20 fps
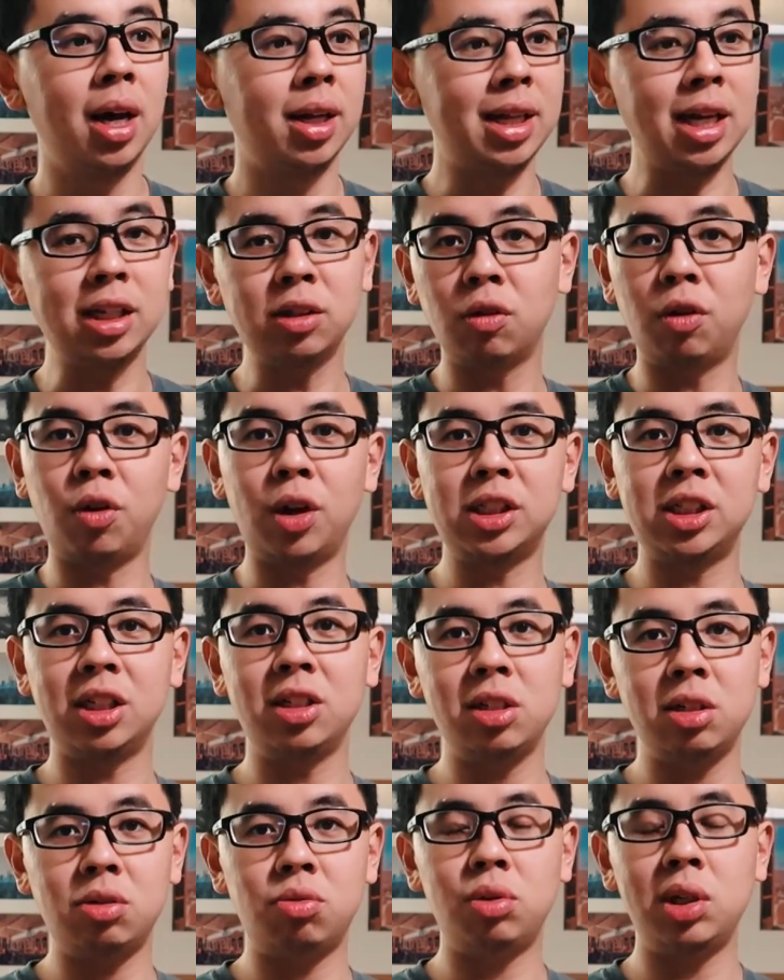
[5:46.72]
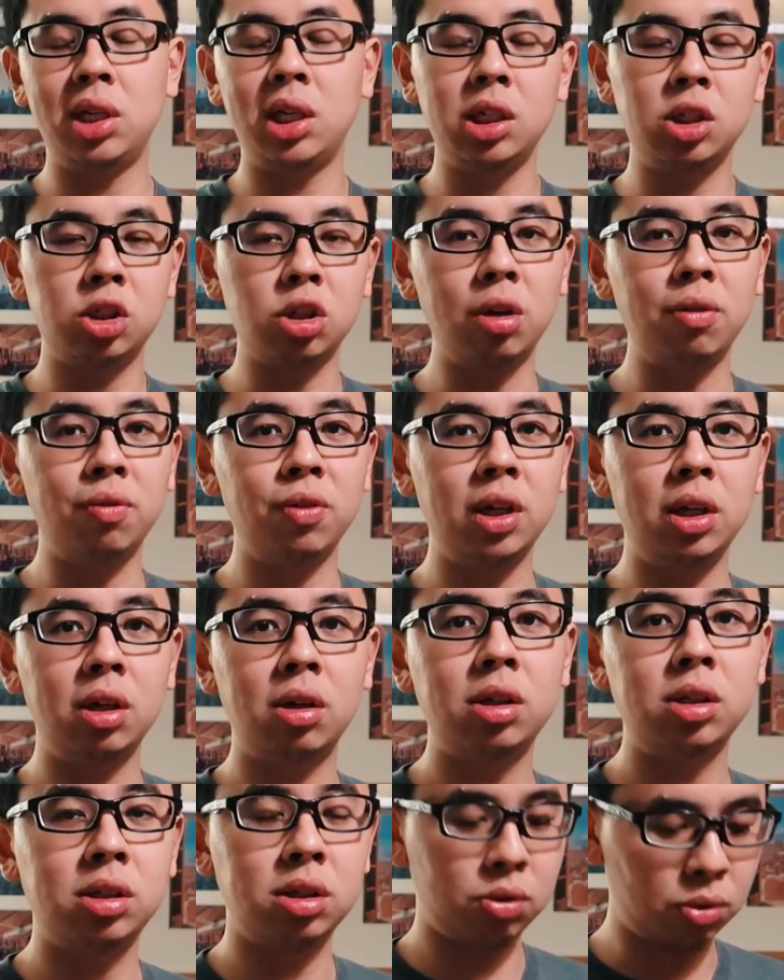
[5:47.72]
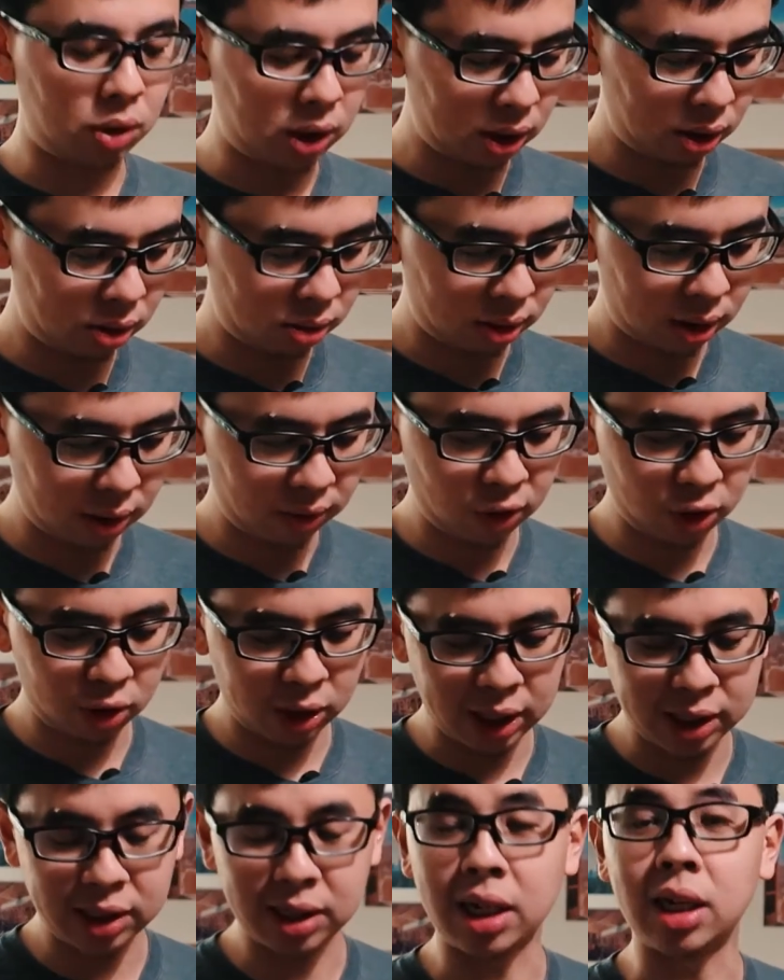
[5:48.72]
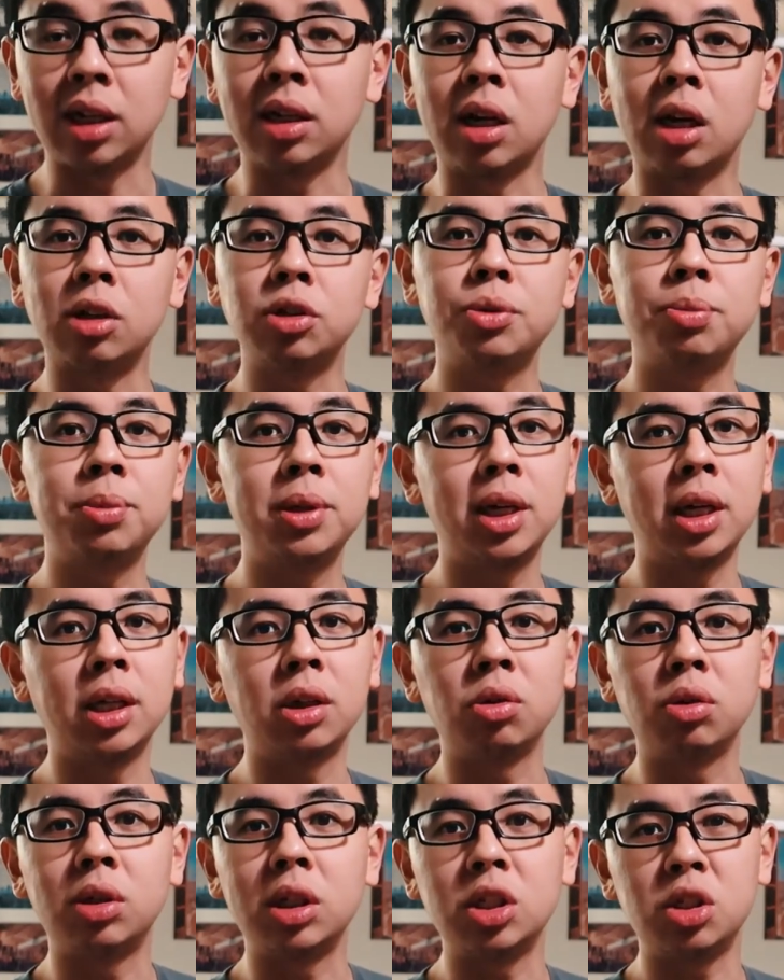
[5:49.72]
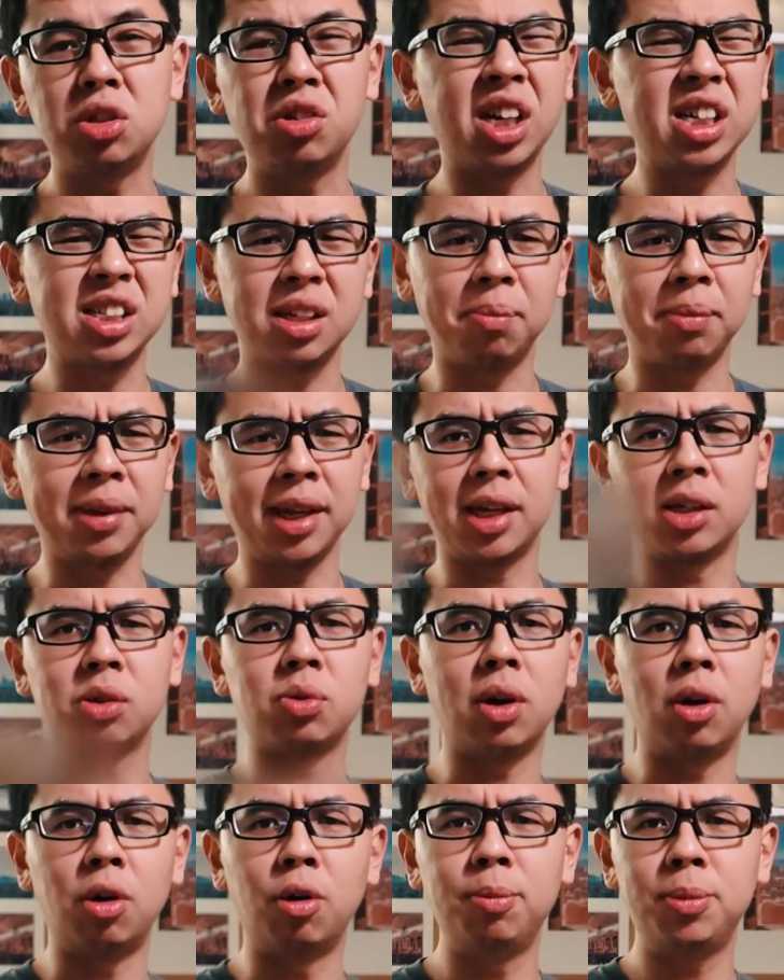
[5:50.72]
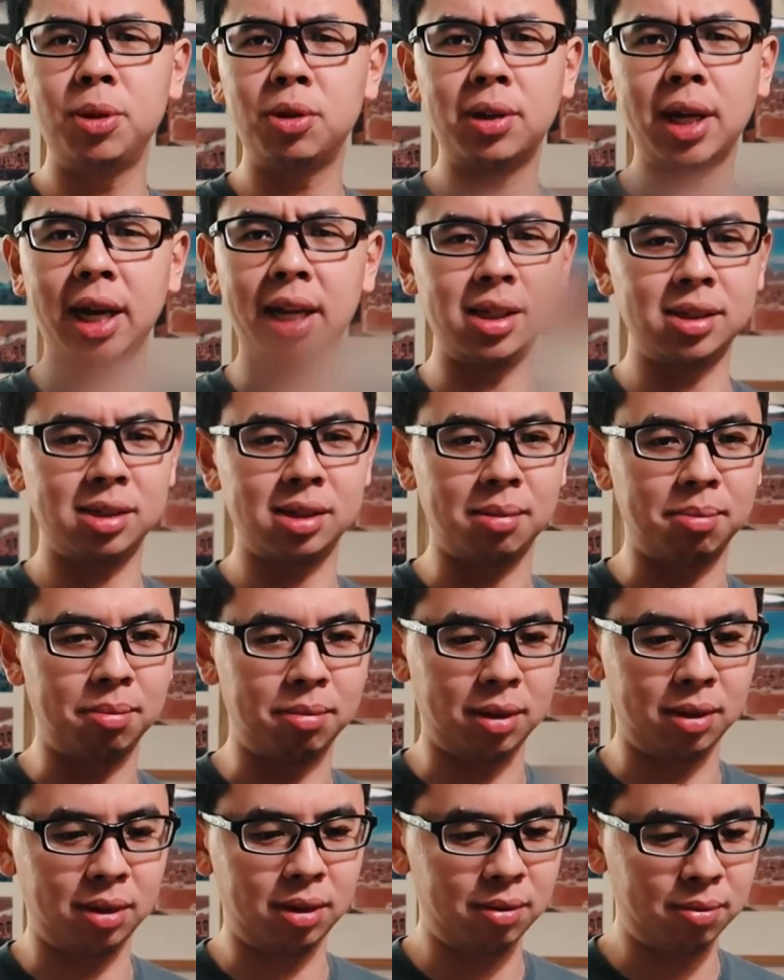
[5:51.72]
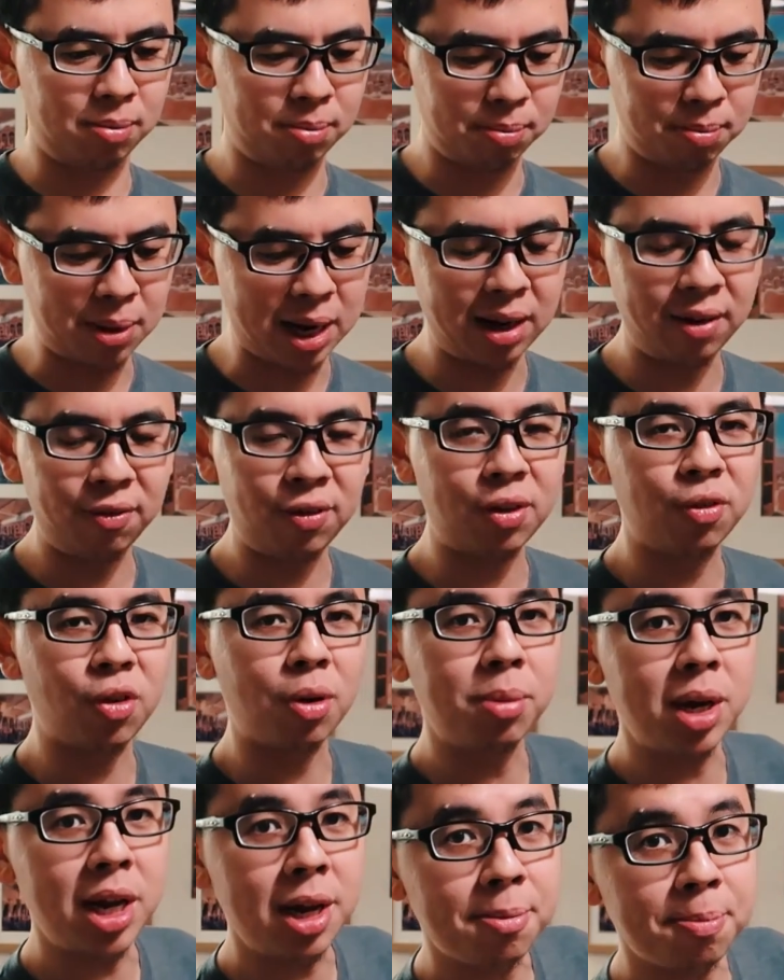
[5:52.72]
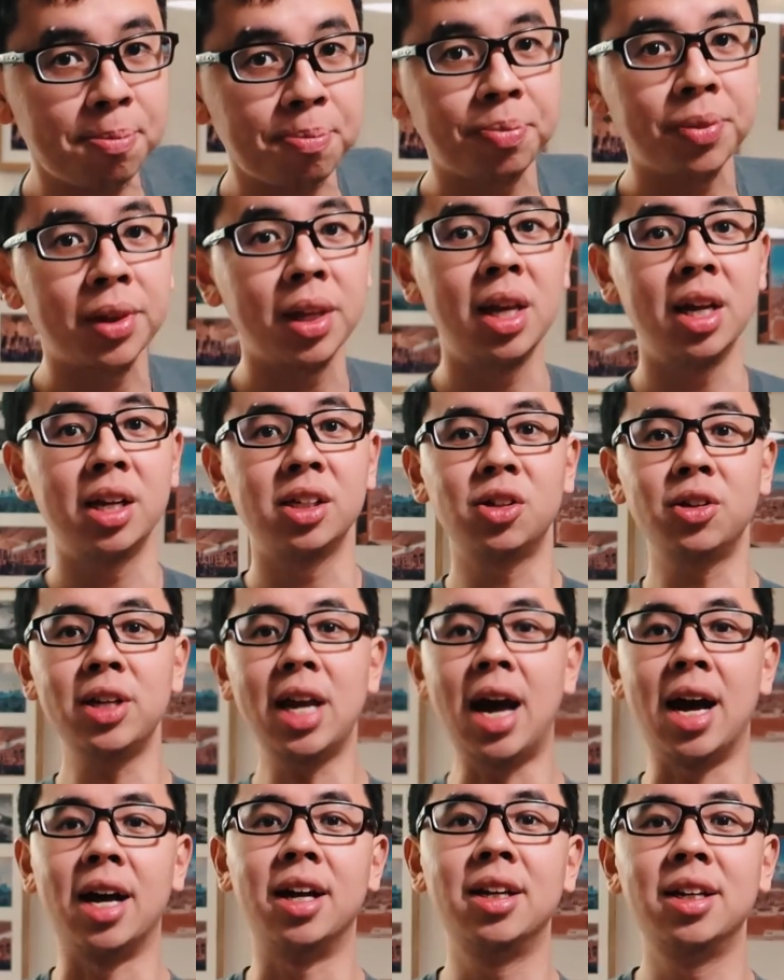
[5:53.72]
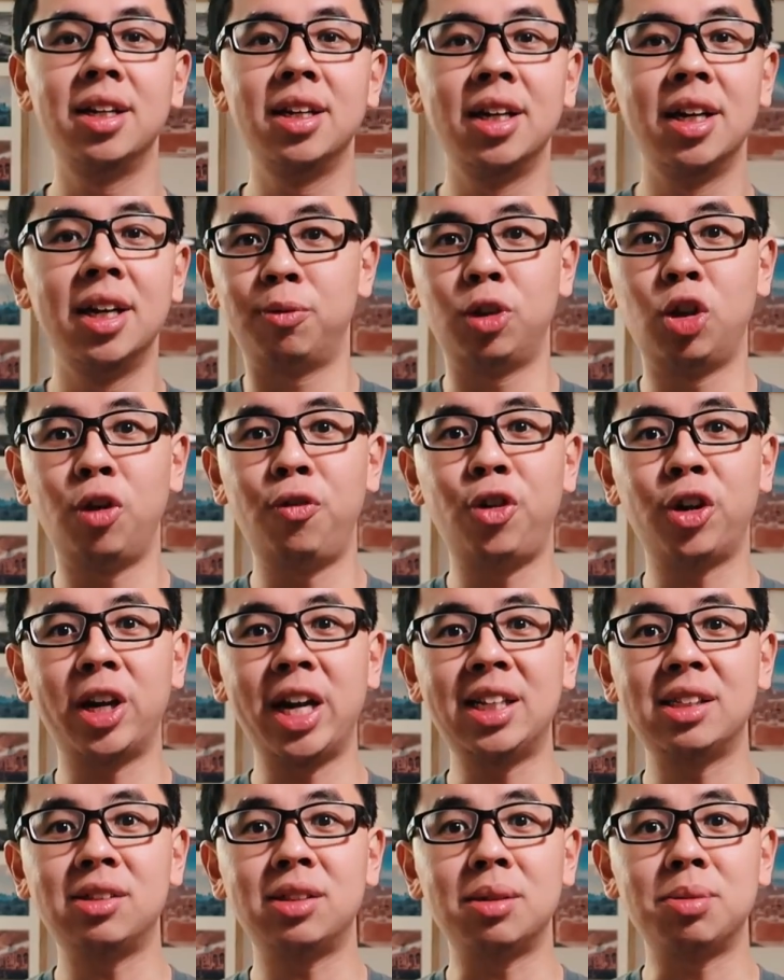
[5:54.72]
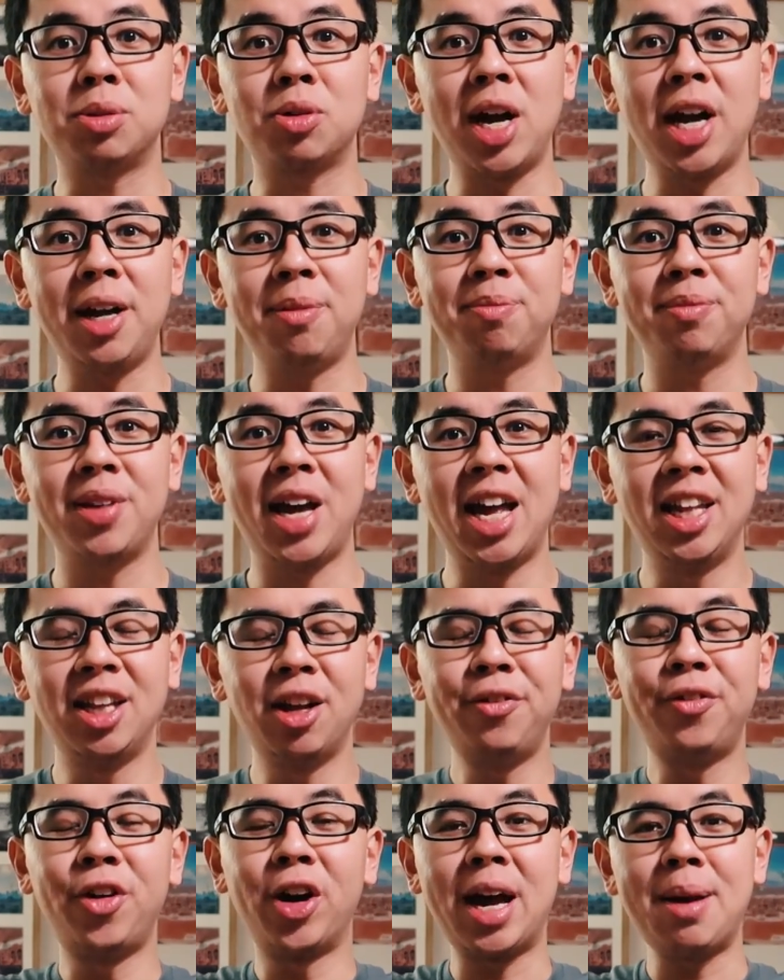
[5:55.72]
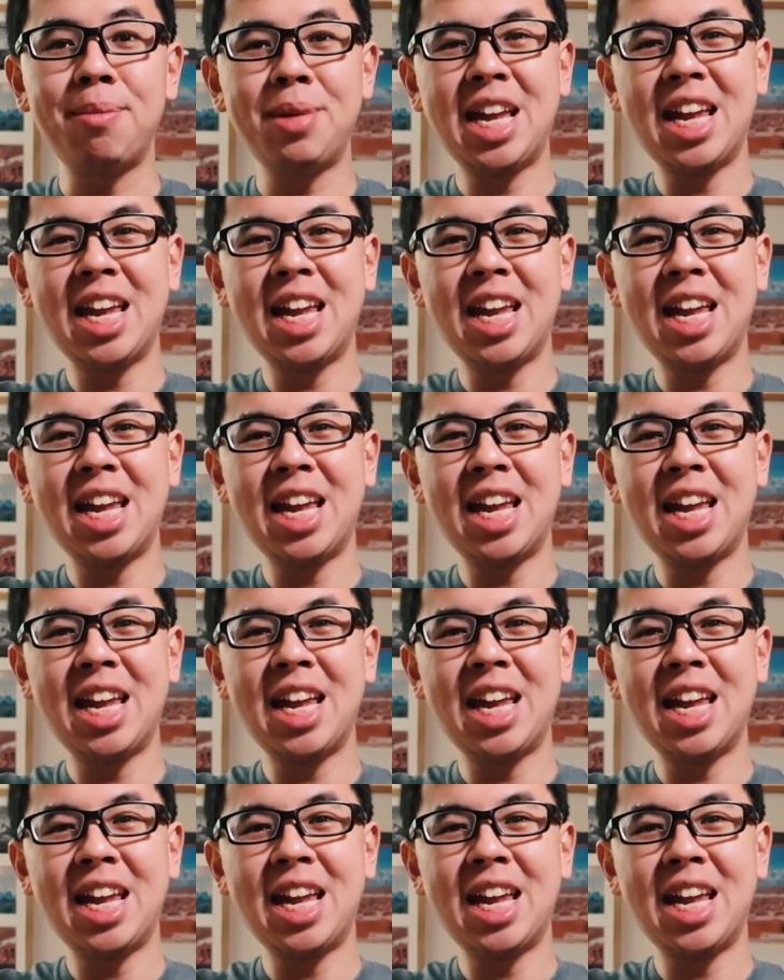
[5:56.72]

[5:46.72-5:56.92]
Thanks for watching this really short video. I just wanted to give you guys an announcement and to teach you guys something as well. Hope you get some benefit from it. So yeah, don't forget to subscribe and don't forget